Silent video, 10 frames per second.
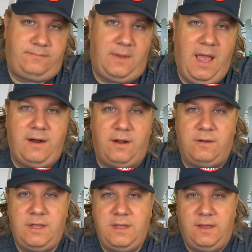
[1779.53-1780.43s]
I don't know.
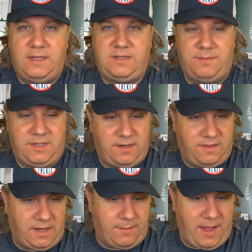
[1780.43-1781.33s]
It's something to
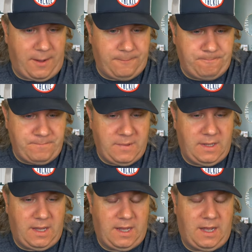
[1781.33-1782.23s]
think about.
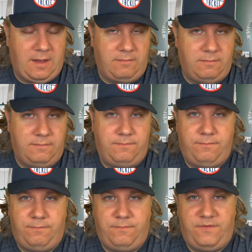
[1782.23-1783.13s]
Um,
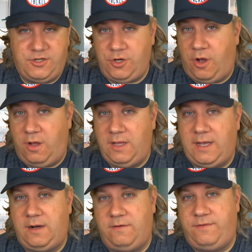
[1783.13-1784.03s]
Fishaholic, I
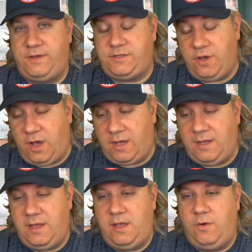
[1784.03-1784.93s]
don't know if you saw,
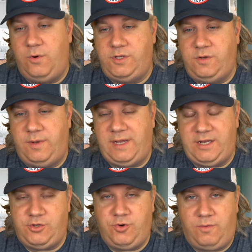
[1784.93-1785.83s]
we're doing an
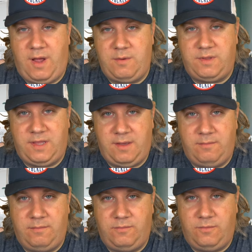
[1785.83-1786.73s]
intro rod with
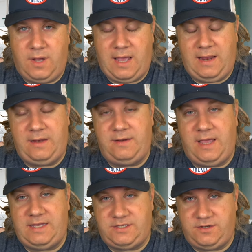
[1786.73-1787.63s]
him and
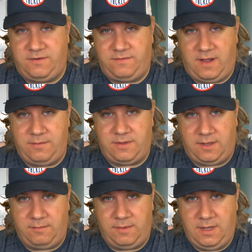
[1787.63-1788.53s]
a surf rod with
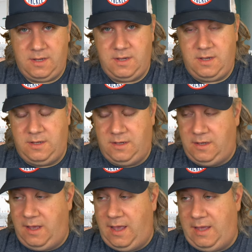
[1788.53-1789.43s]
him.
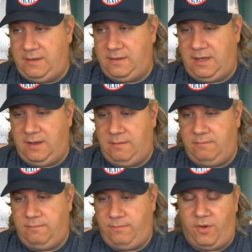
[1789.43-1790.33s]
and
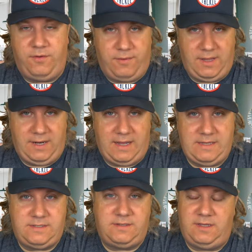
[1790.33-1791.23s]
um, both are really
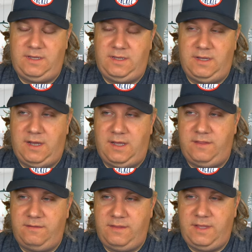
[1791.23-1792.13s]
nice. The uh,
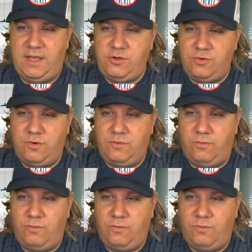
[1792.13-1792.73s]
the inshore